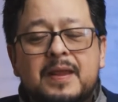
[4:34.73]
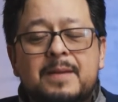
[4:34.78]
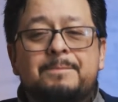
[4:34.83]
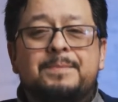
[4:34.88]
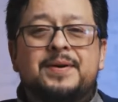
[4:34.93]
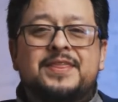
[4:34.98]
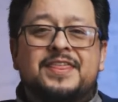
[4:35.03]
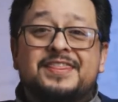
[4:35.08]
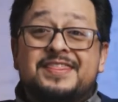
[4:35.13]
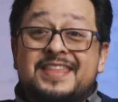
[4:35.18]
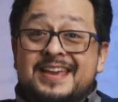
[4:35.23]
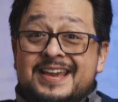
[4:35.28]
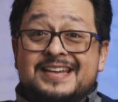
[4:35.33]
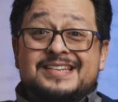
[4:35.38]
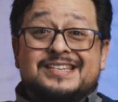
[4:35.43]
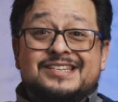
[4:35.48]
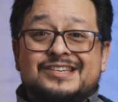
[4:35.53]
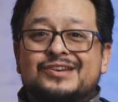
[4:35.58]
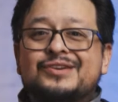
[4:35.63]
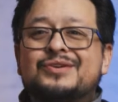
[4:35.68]
But the thing
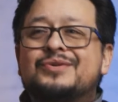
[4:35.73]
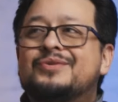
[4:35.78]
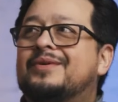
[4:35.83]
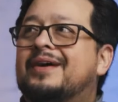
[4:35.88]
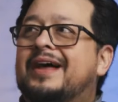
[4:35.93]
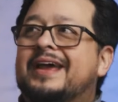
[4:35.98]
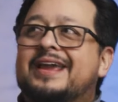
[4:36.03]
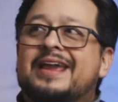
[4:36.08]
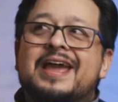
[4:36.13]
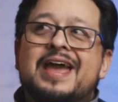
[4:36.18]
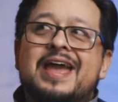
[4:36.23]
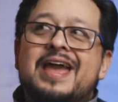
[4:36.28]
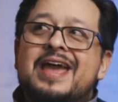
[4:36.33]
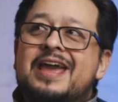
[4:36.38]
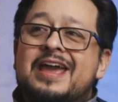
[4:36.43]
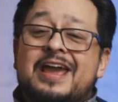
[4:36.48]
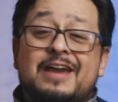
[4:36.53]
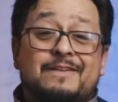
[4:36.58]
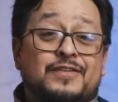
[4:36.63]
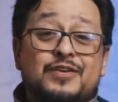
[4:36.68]
is, too, like,
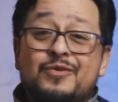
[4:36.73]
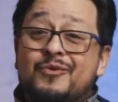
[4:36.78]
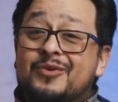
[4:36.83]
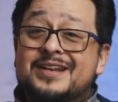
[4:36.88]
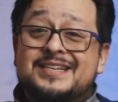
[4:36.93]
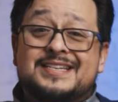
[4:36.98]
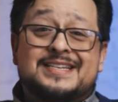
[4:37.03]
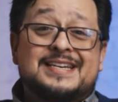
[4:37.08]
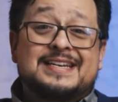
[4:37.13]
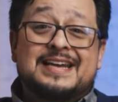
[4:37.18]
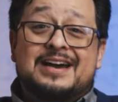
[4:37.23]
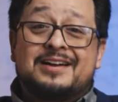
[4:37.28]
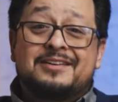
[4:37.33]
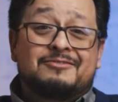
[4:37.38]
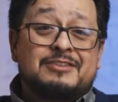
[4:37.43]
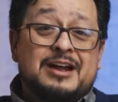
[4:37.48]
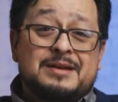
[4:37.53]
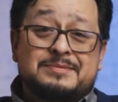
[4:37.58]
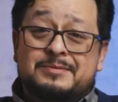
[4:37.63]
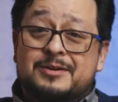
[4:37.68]
if you want to sit down and
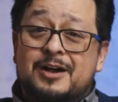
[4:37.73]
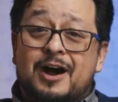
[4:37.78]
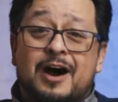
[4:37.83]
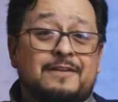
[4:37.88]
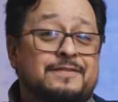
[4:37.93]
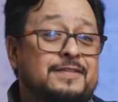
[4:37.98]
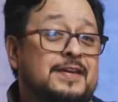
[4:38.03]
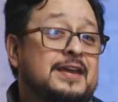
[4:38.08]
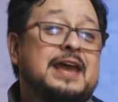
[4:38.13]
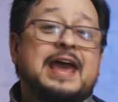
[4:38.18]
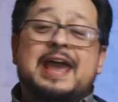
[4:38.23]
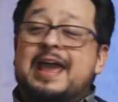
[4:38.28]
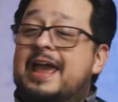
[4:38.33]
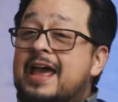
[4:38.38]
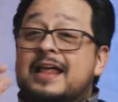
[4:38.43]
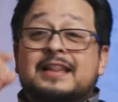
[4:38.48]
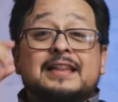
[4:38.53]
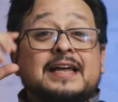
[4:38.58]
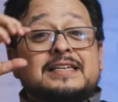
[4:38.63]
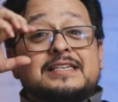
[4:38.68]
grab some coffee, hey,
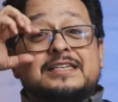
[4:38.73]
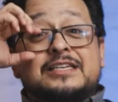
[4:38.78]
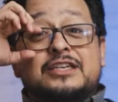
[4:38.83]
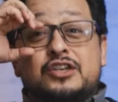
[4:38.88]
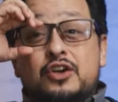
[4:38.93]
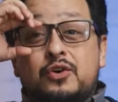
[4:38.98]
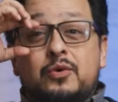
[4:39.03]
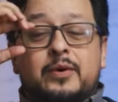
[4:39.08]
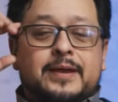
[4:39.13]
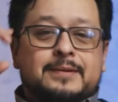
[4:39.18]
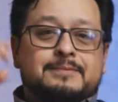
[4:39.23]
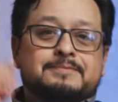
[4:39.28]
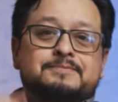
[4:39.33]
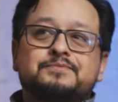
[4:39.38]
let's do it.